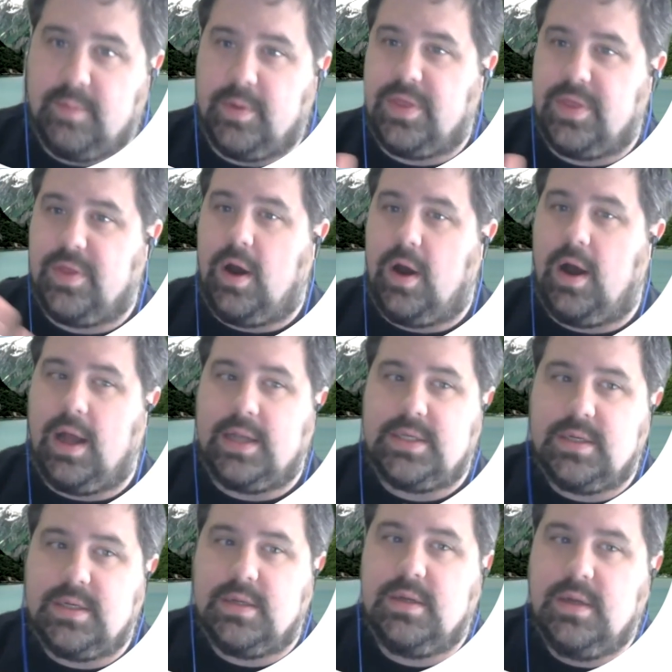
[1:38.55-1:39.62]
We
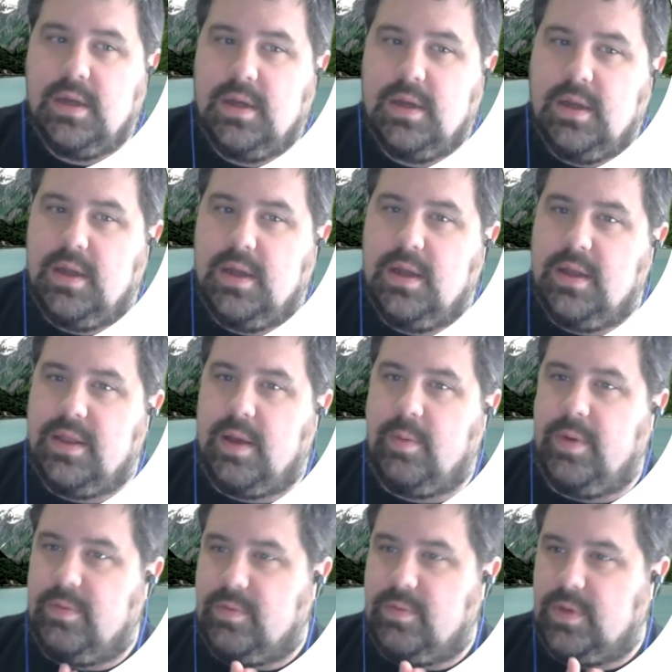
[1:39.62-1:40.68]
thought that
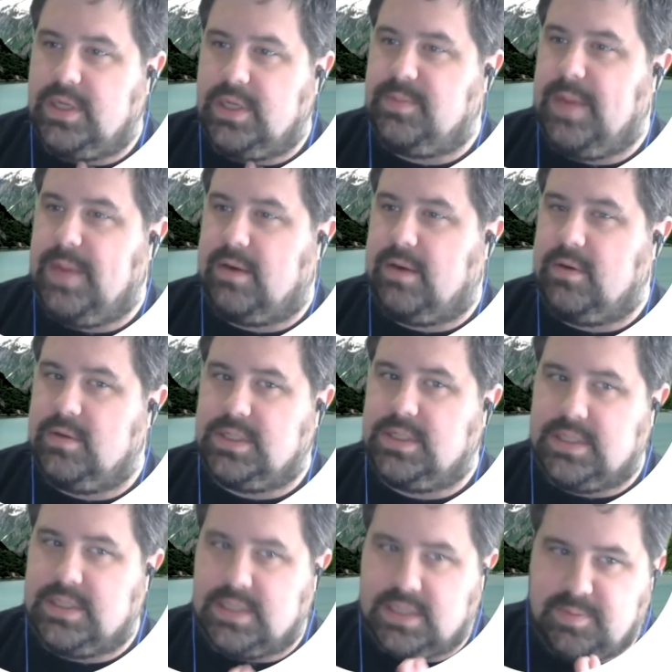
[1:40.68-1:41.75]
we would release macros as
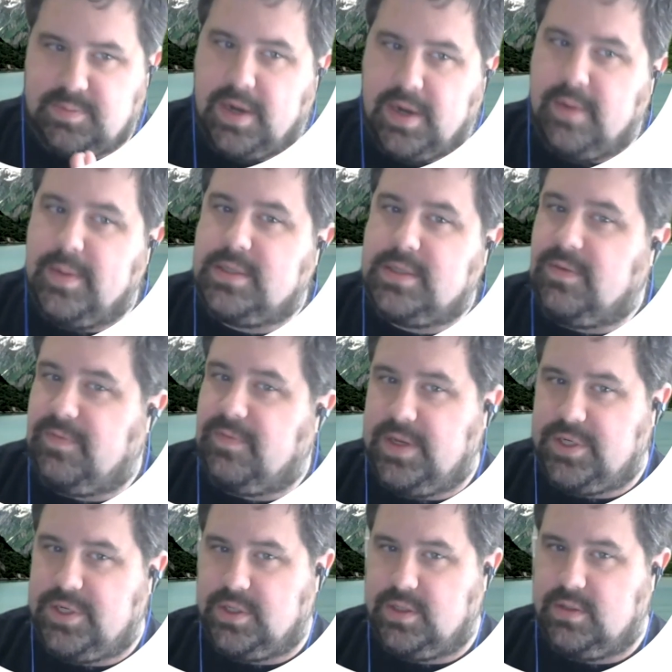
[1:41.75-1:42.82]
this experimental
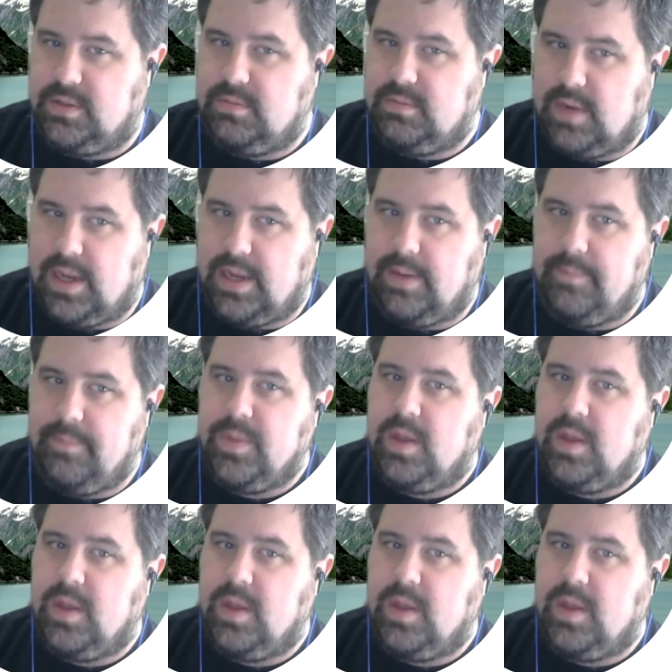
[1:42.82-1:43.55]
feature, right?